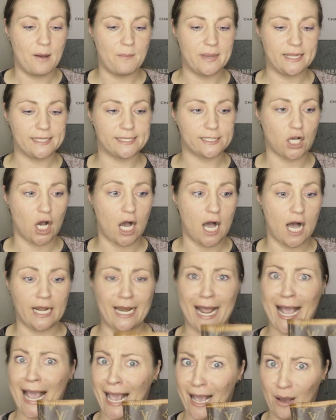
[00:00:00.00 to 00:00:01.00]
It's got
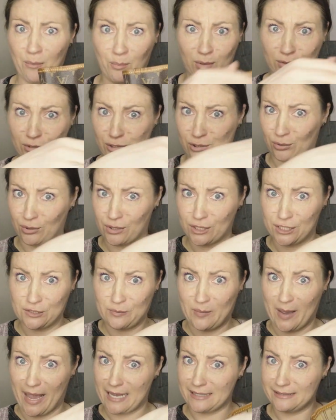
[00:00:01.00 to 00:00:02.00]
ample storage
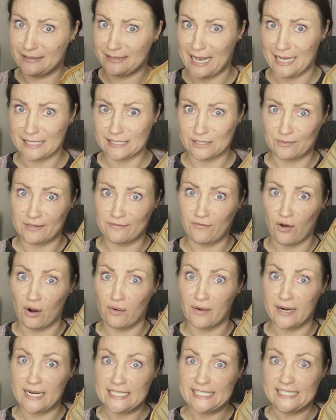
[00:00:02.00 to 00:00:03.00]
space, as we've
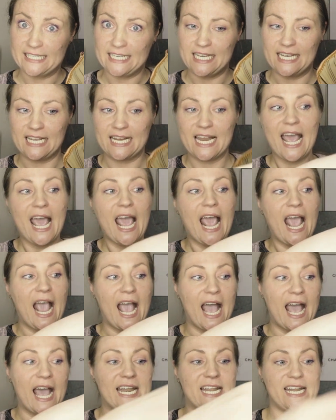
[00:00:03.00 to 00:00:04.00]
already seen,
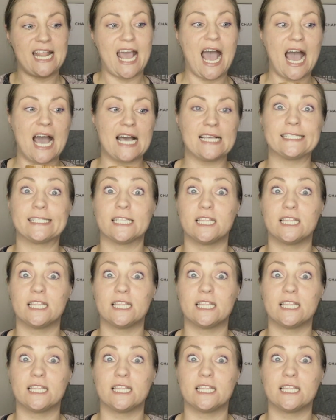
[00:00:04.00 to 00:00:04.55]
and it has